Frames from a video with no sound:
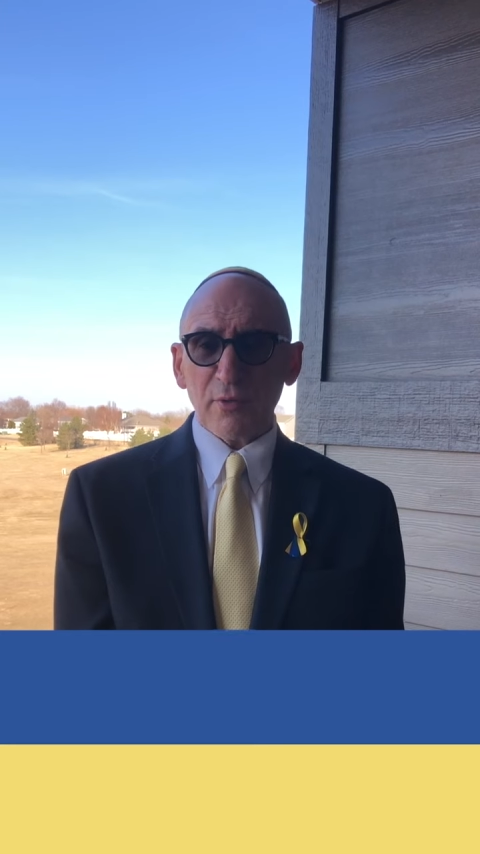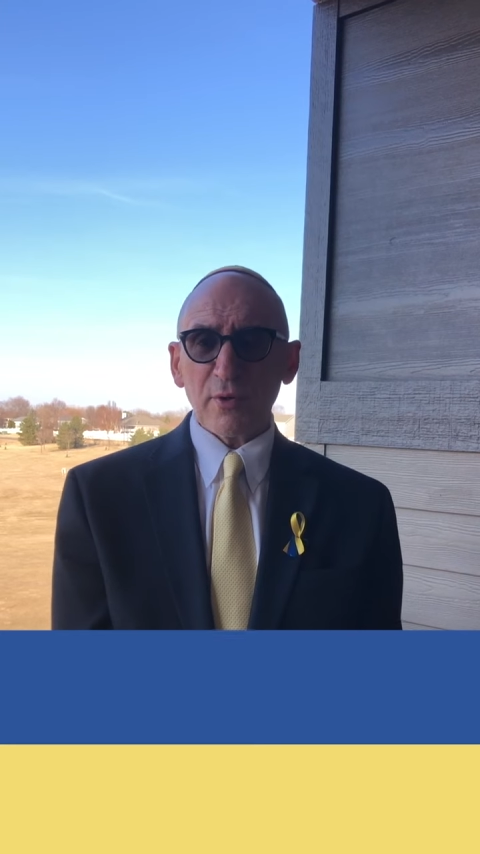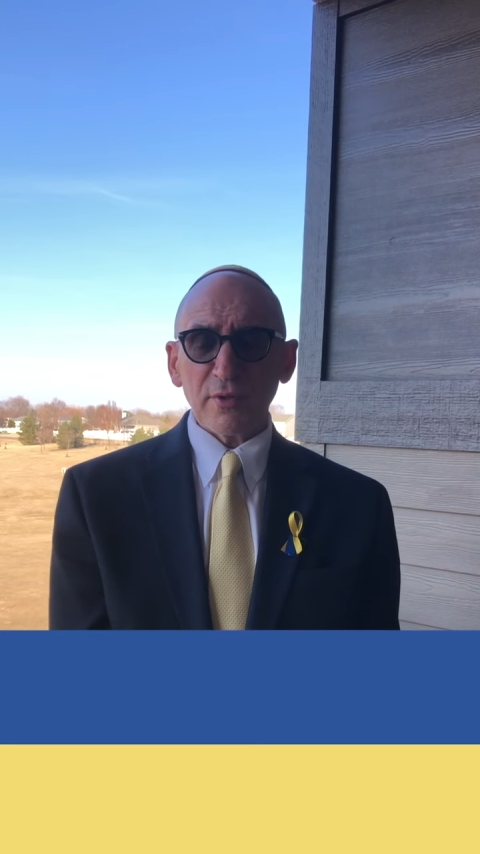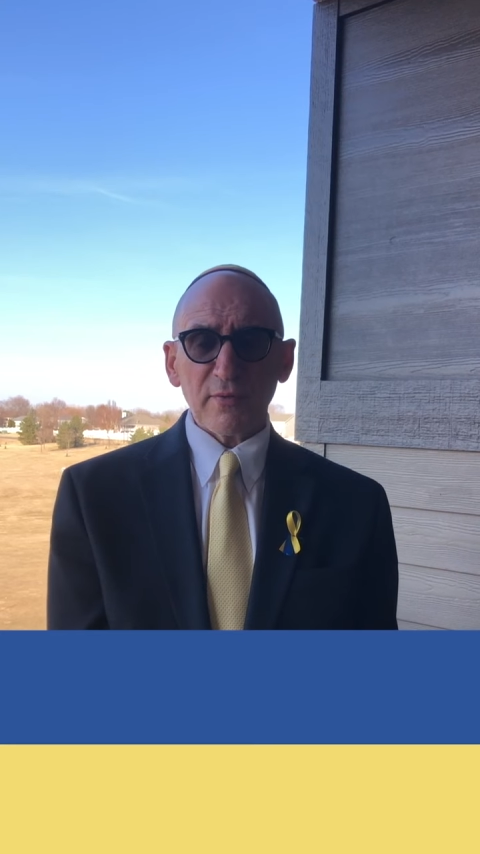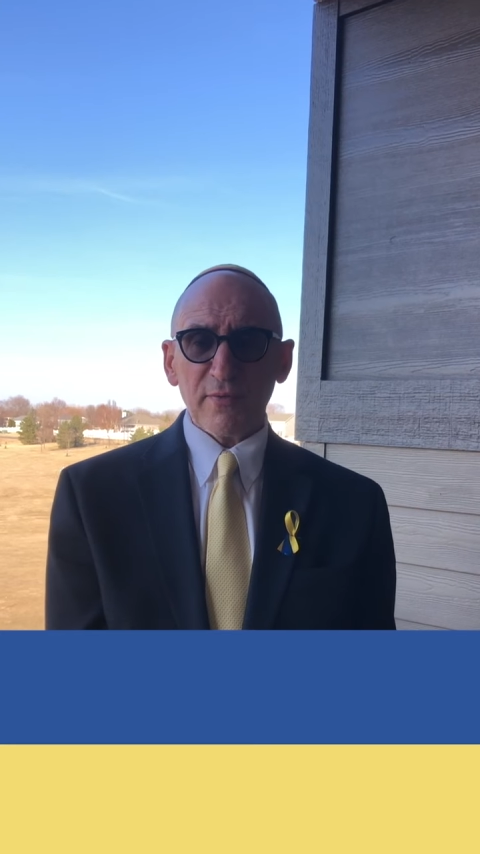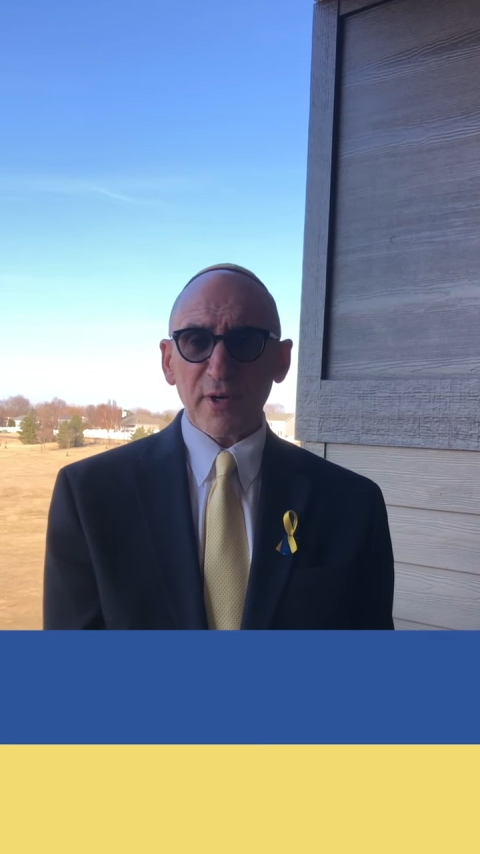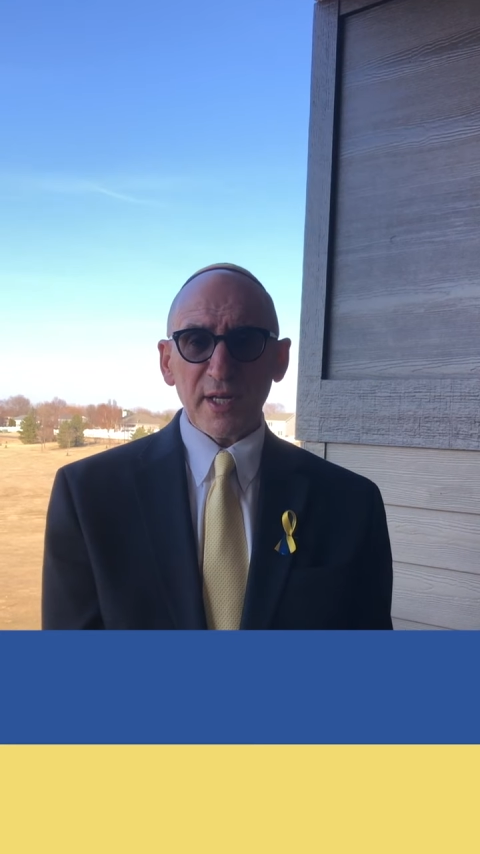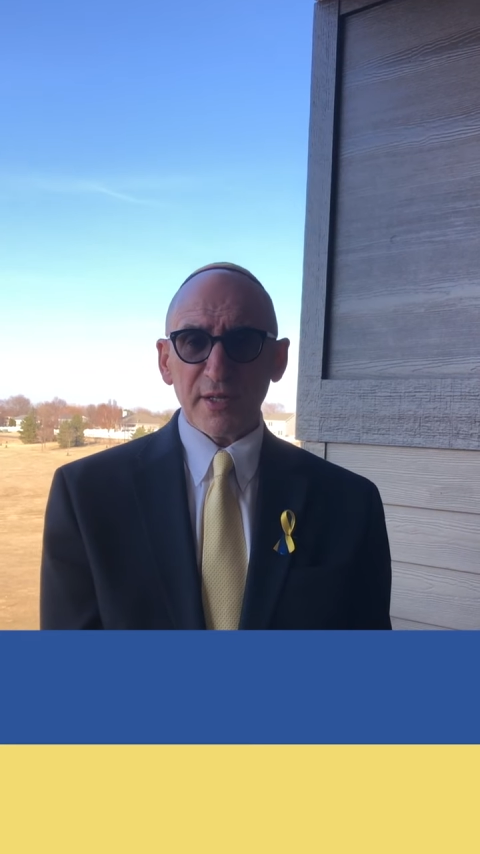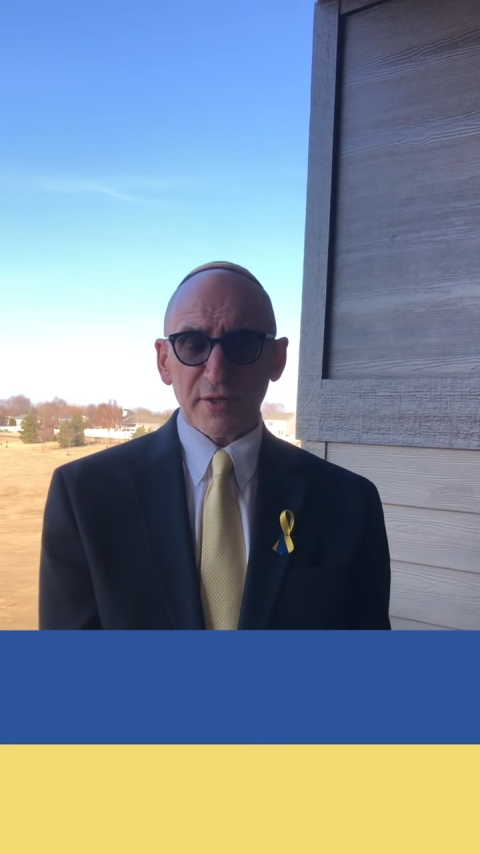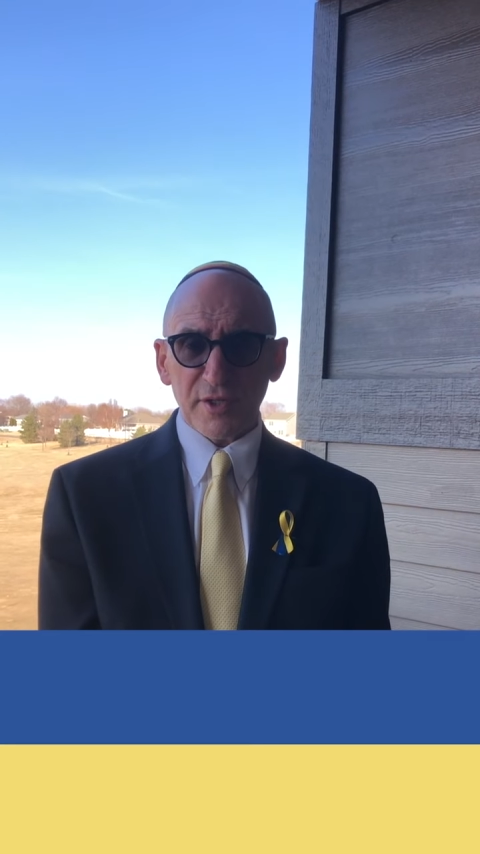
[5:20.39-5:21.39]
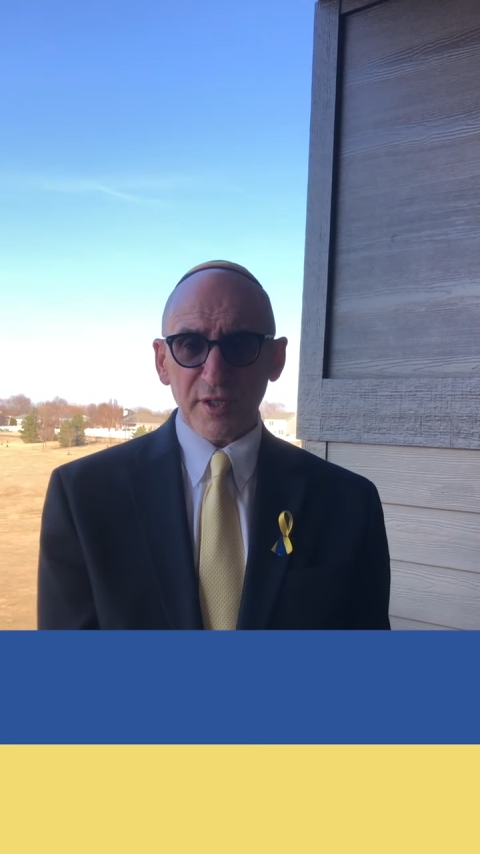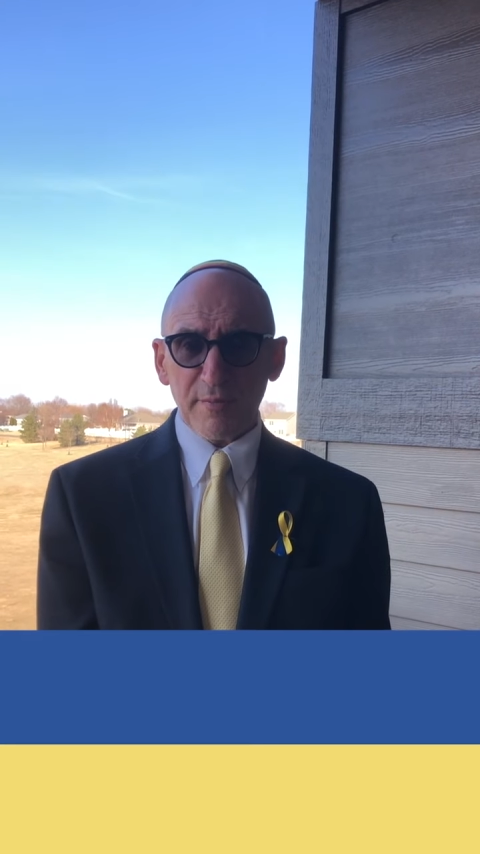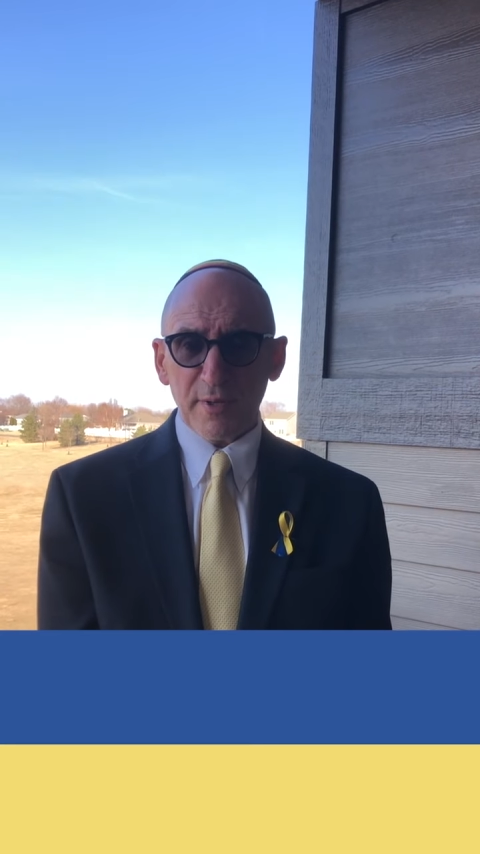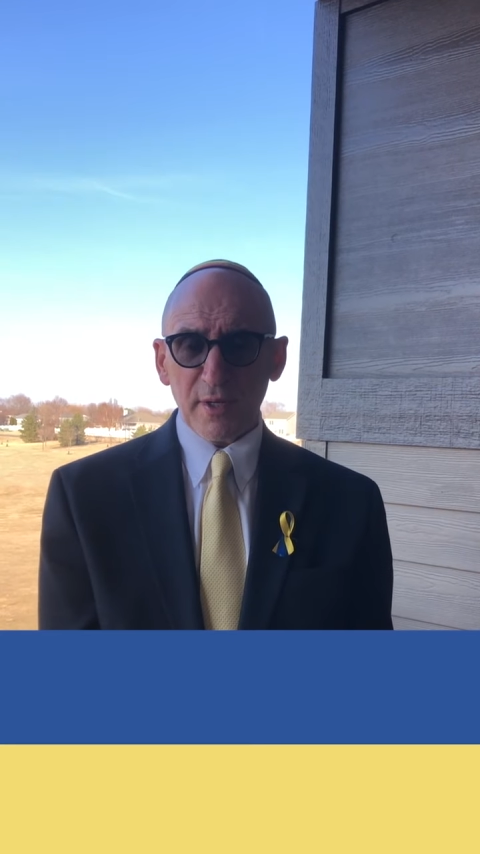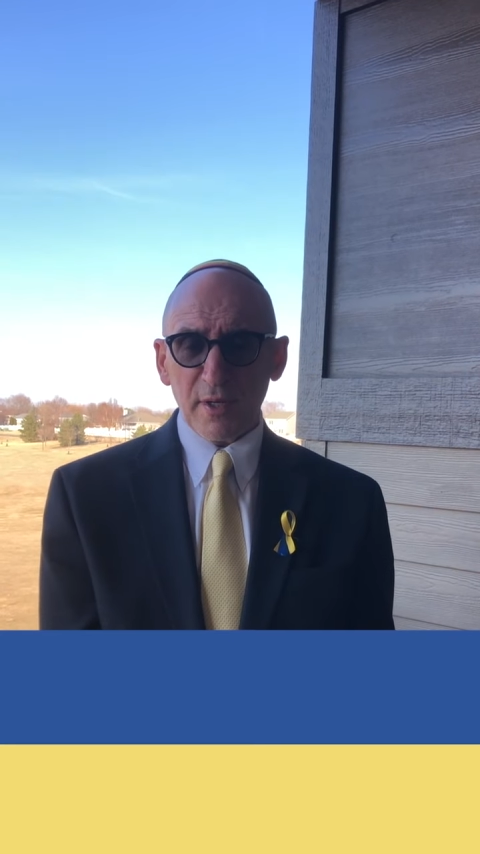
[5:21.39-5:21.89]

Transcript: the wonderful leadership